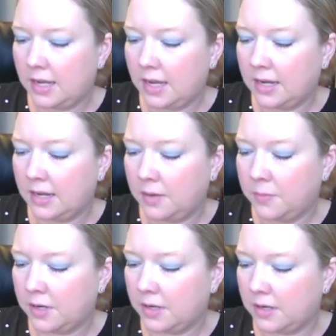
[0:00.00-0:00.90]
I
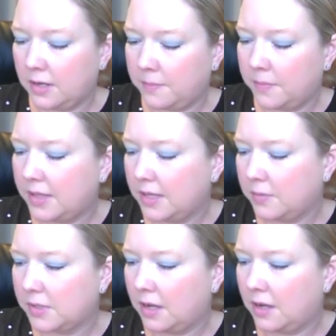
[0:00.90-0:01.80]
went on, I think it
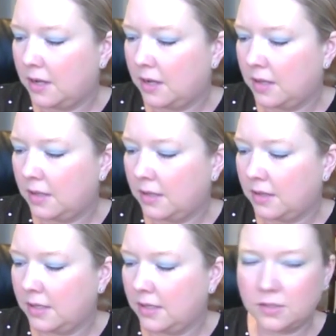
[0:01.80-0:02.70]
was
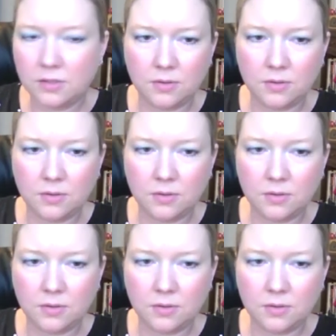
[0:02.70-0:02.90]
Hollis